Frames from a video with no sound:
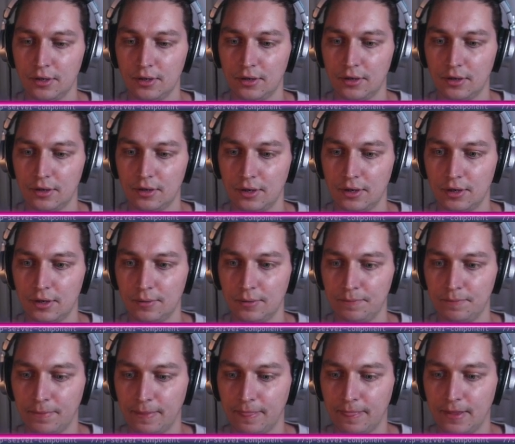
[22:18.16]

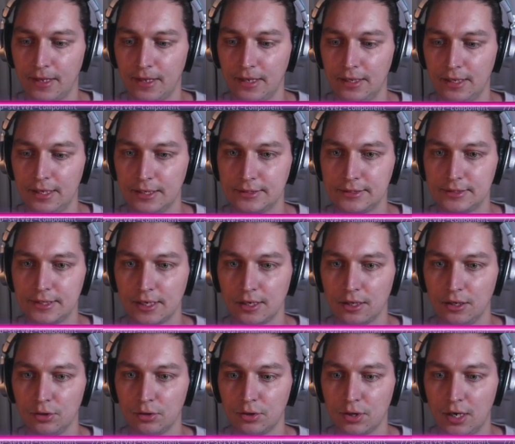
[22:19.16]
and let's take a
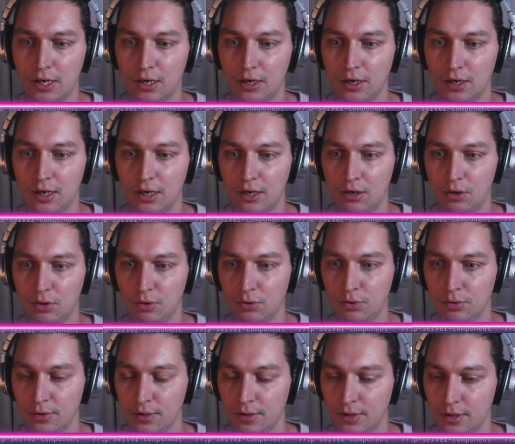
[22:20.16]
look how
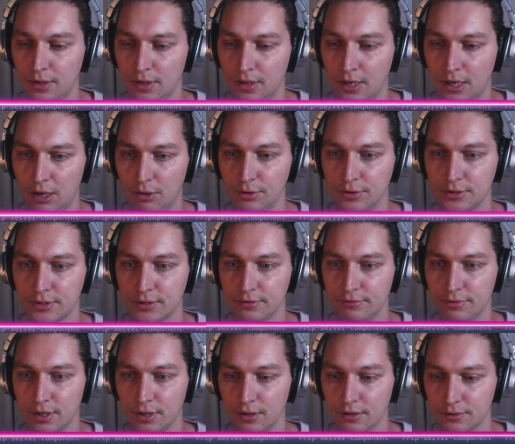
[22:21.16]
it's
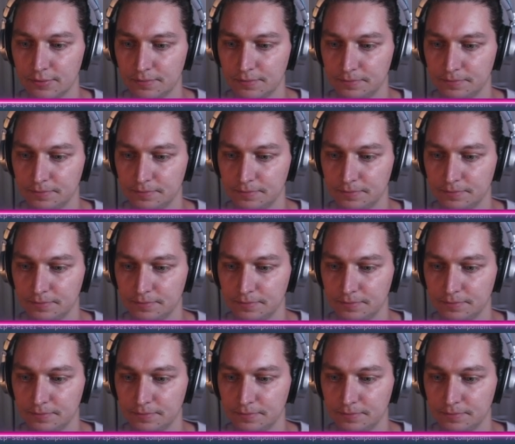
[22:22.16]
configured.